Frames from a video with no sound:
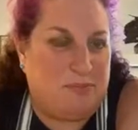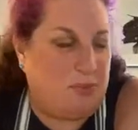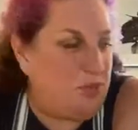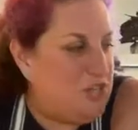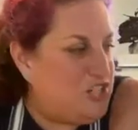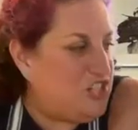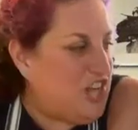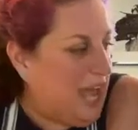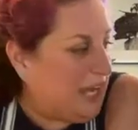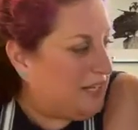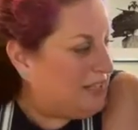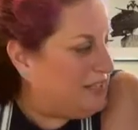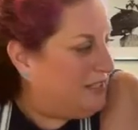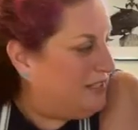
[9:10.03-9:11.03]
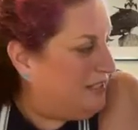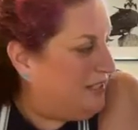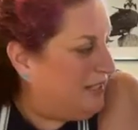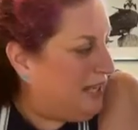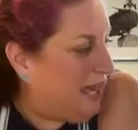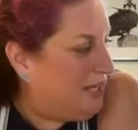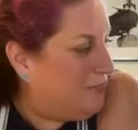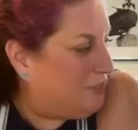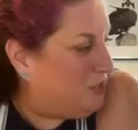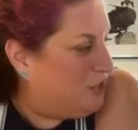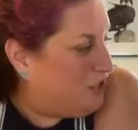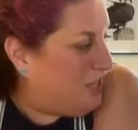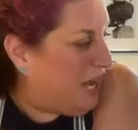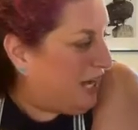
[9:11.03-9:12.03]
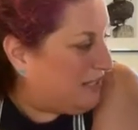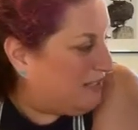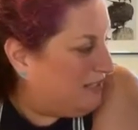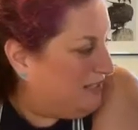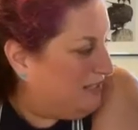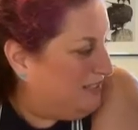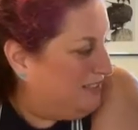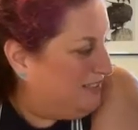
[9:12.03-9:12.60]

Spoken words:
Project. You got to project.